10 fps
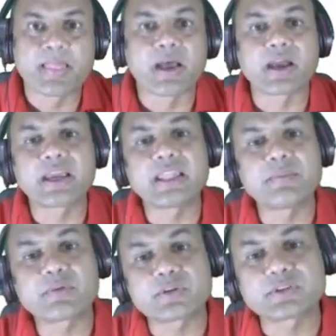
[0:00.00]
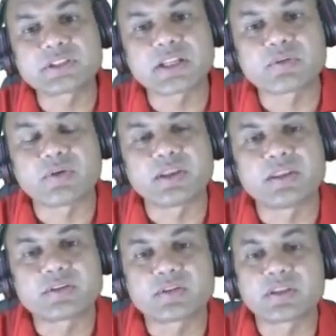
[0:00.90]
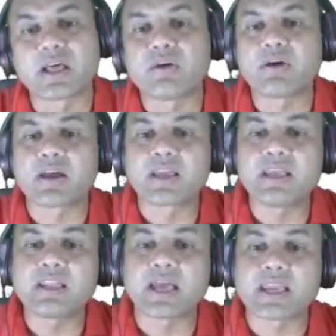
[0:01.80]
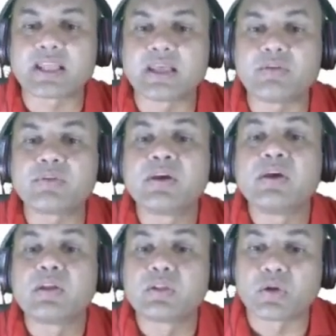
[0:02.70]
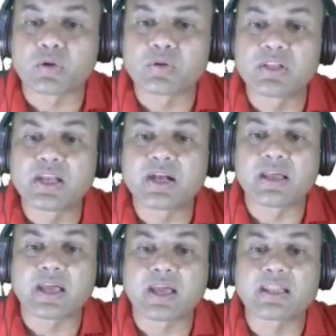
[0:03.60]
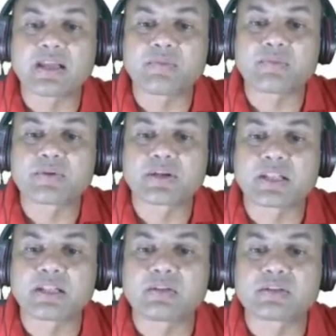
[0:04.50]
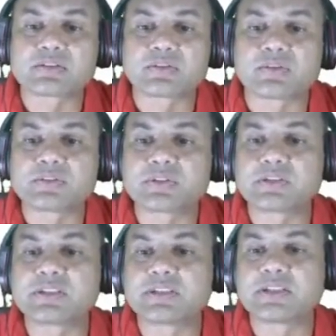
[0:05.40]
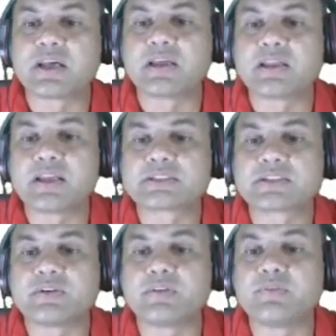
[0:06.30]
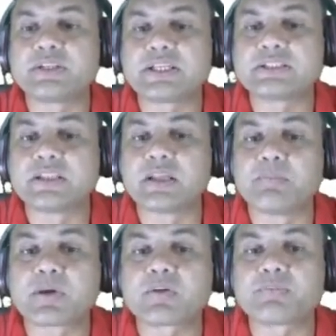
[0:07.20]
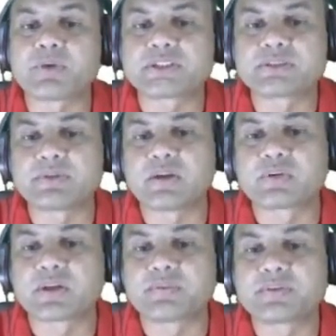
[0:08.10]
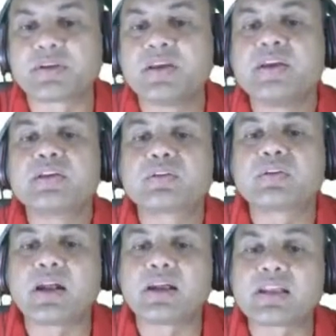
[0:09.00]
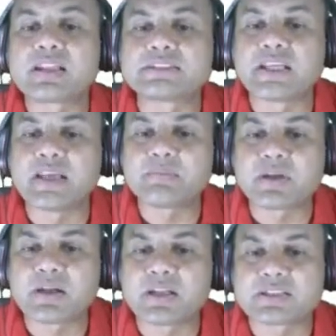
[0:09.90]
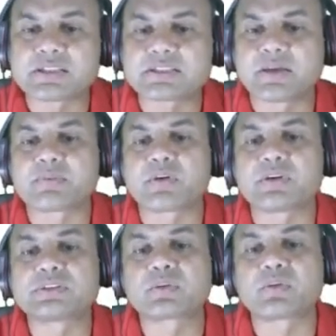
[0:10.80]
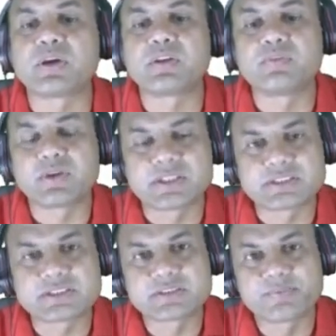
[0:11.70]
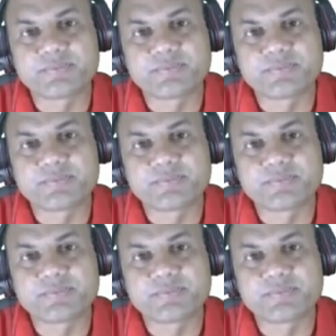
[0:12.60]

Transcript: again I am tossing that coin. So now again I can have not only head, I can have tail also. So it's given, which has number of possible outcomes. So under the same conditions, I have tossed the coin once.